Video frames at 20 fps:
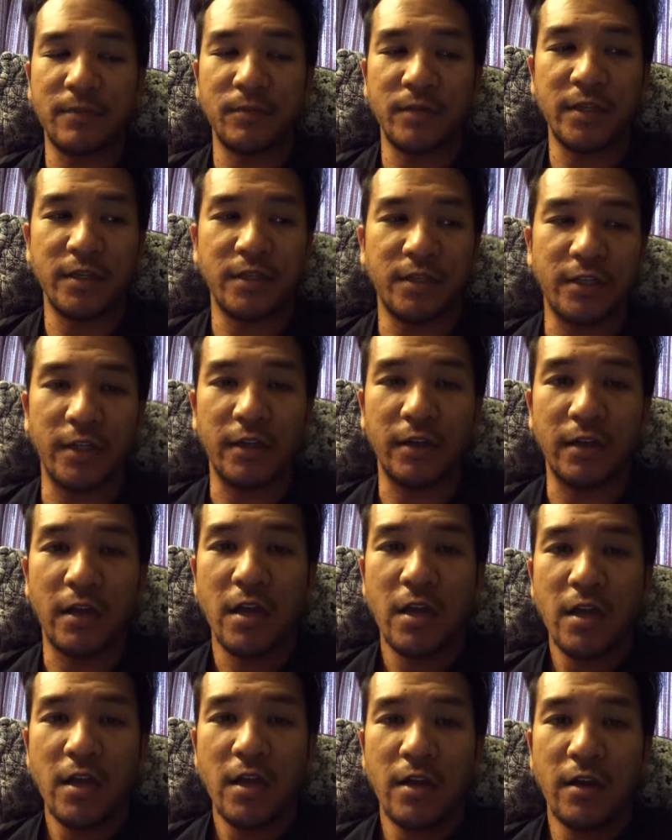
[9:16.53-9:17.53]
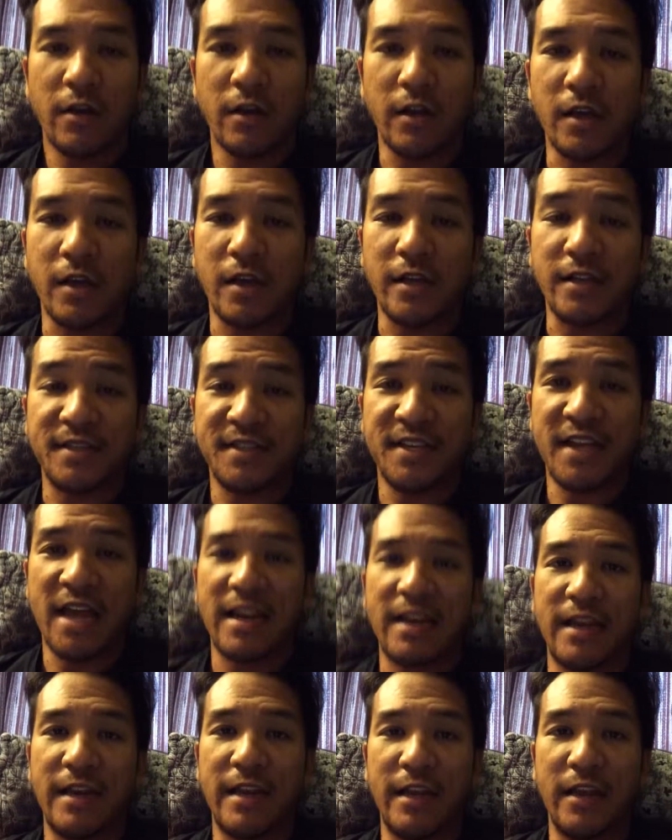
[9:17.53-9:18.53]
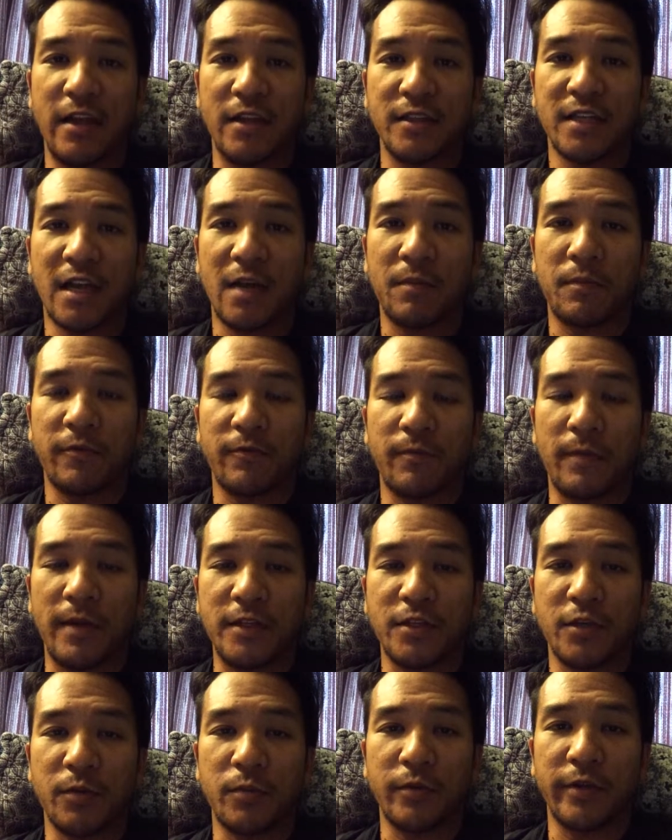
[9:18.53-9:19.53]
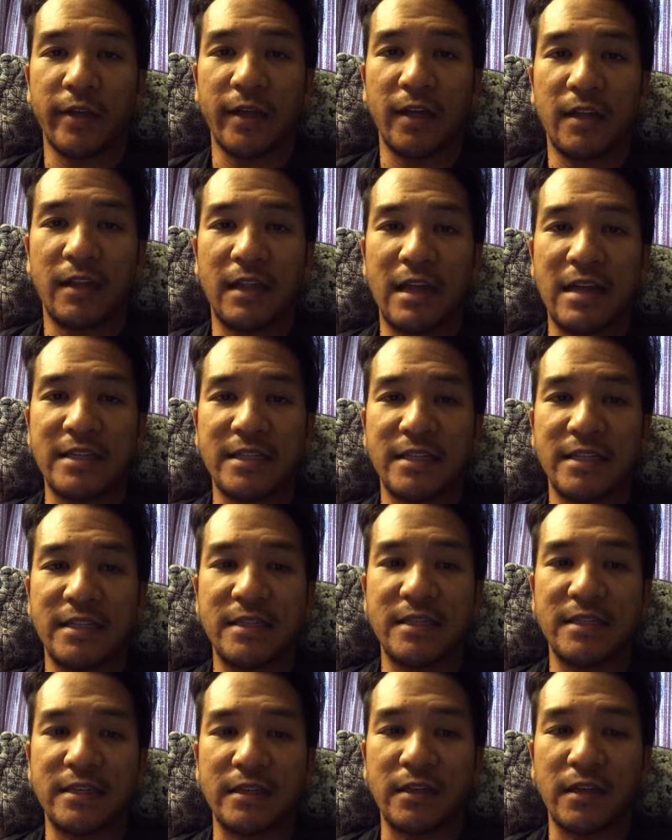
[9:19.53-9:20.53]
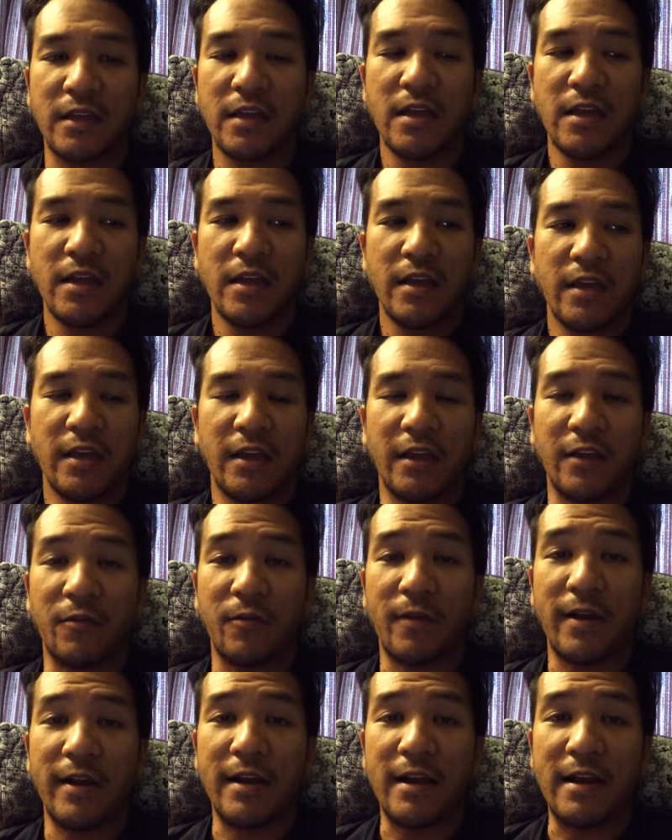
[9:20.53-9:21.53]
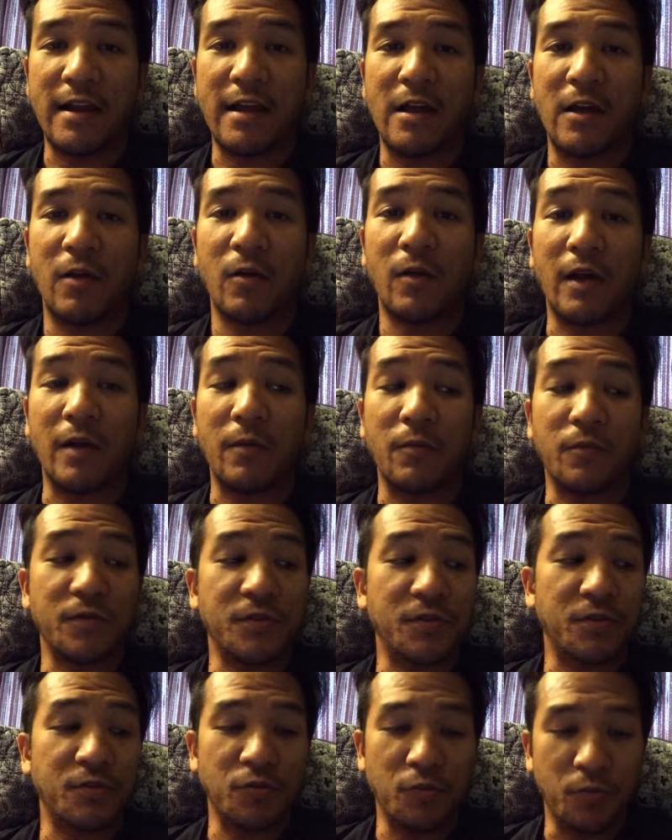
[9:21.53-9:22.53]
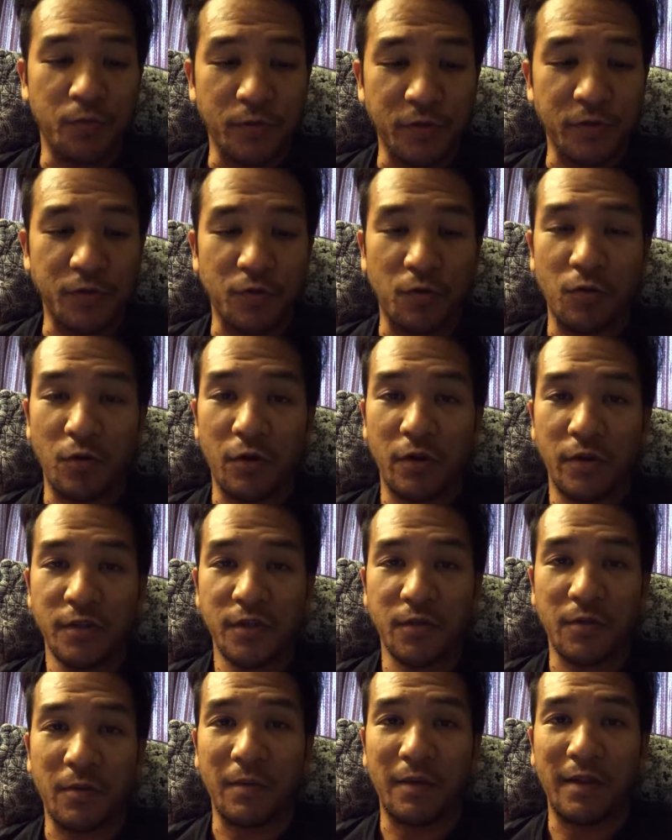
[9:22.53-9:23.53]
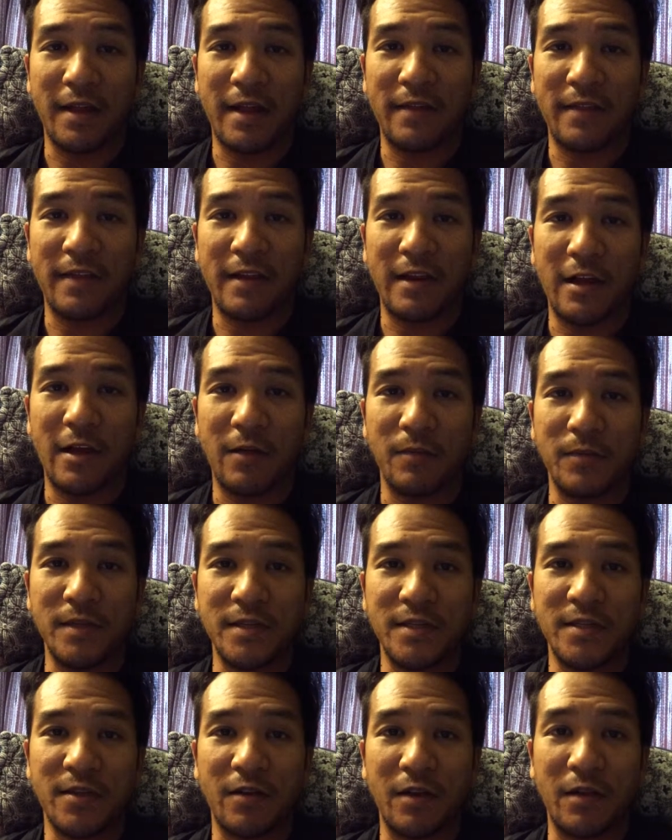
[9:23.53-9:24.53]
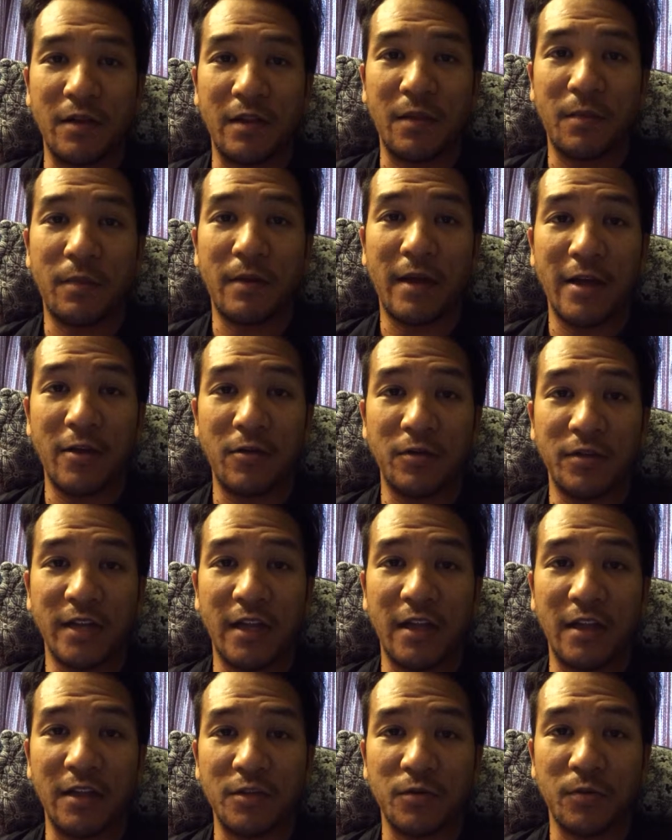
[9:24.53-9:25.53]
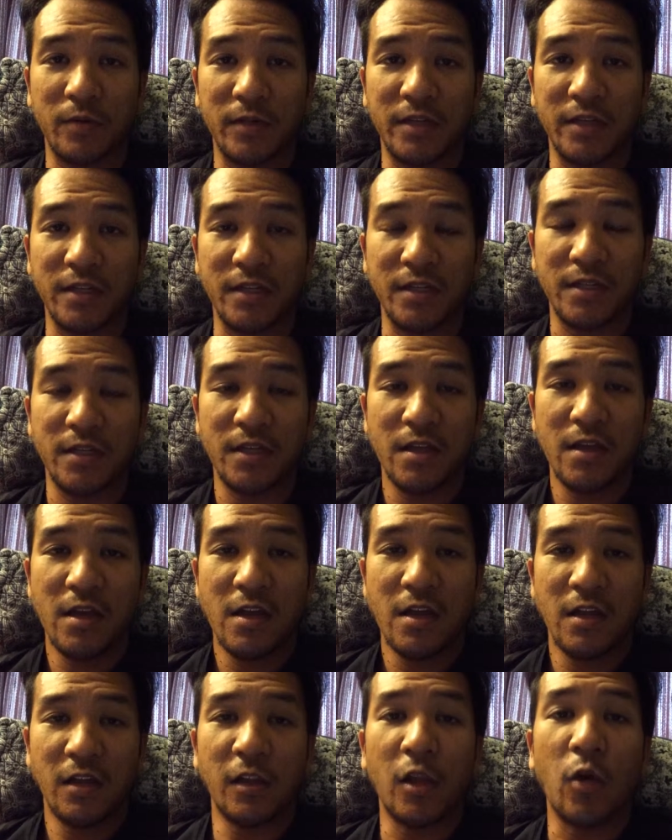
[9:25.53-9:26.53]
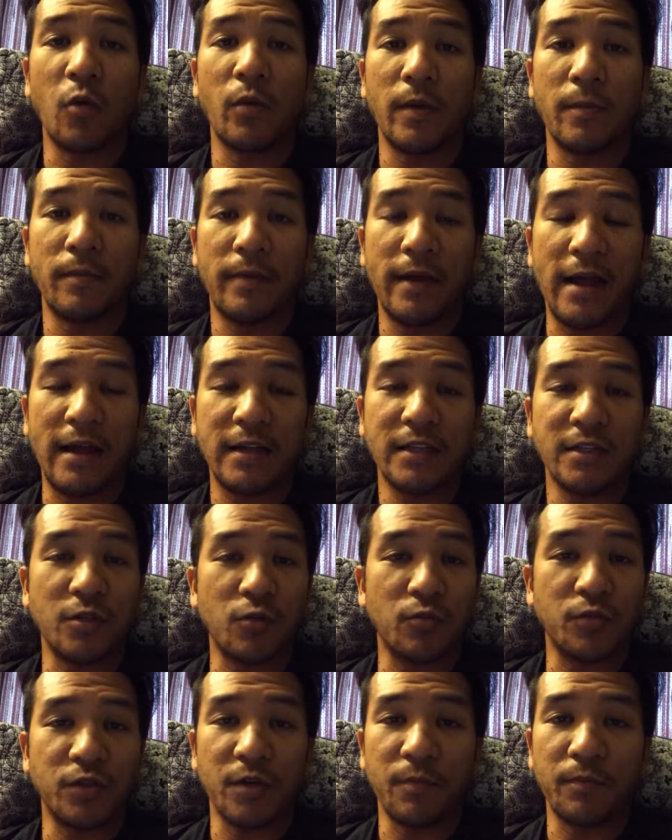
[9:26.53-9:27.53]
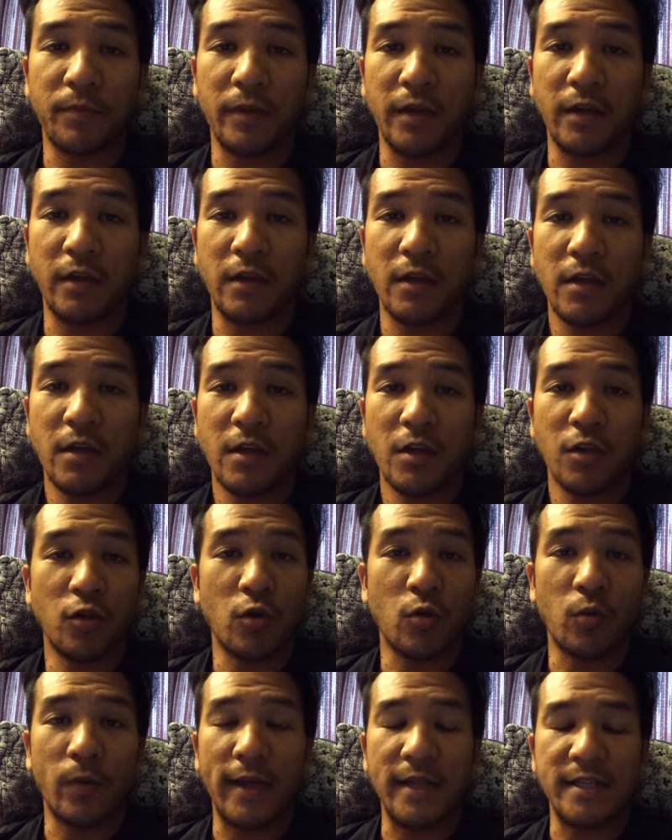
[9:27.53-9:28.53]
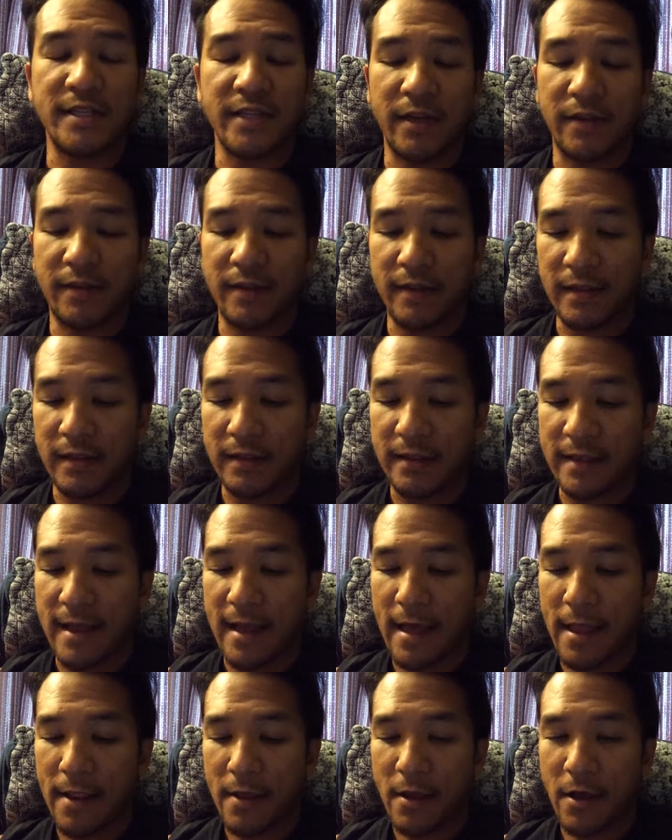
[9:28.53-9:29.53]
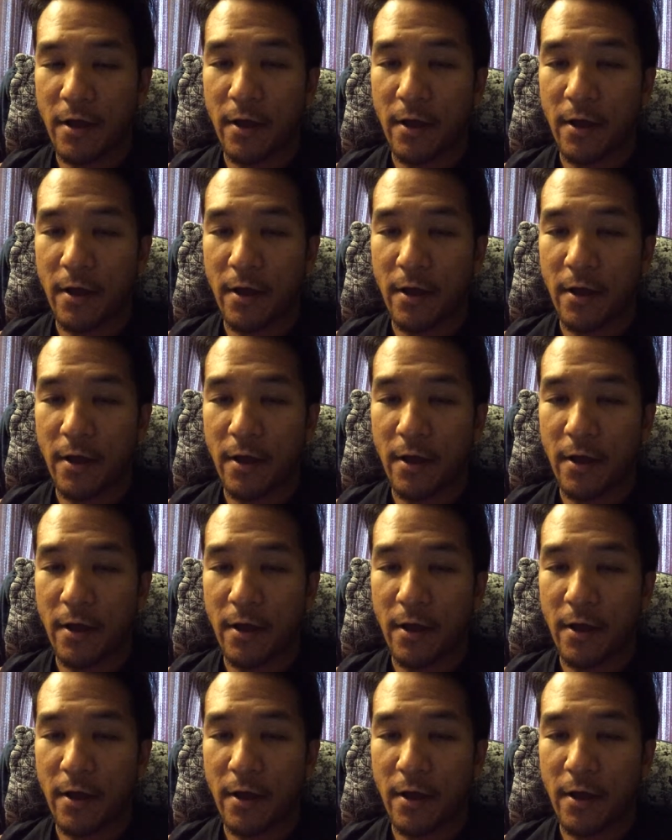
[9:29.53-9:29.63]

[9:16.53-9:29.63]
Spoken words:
I'm teaching Insanity on top of my Turbo Kick classes, and right now I'm super sore, so I'm glad that I'll be starting the PiYo challenge, which is low impact, no jumping, no weights, anything like that.